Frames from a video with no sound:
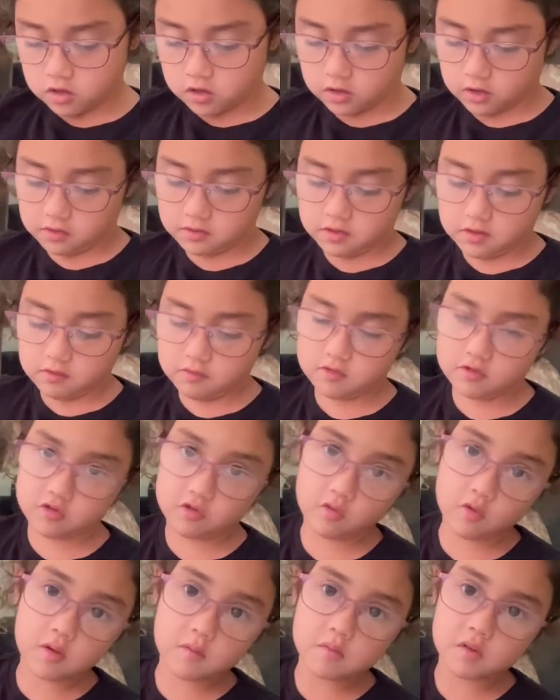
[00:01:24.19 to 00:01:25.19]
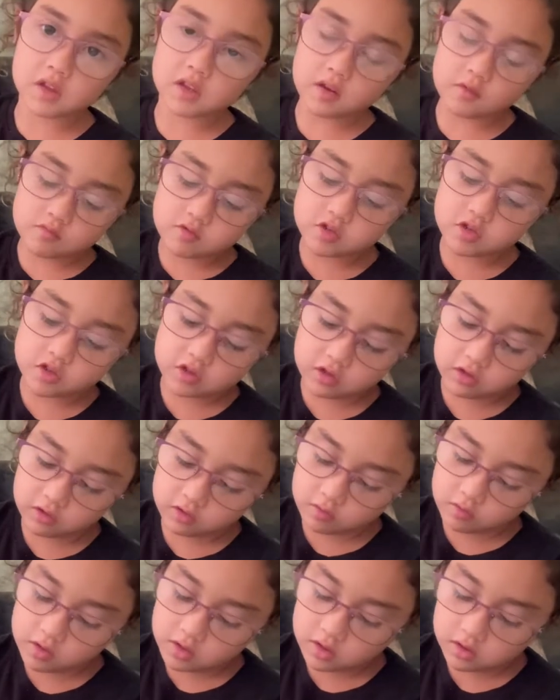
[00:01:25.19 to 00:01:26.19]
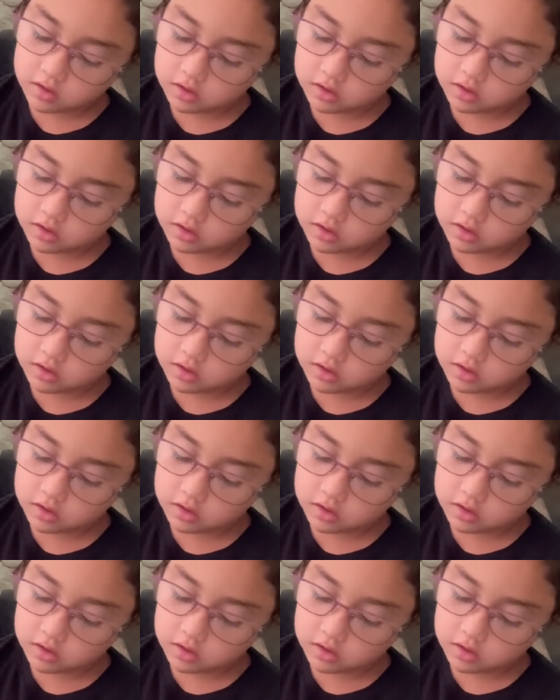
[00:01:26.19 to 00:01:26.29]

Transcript: thought there was three, but there was two.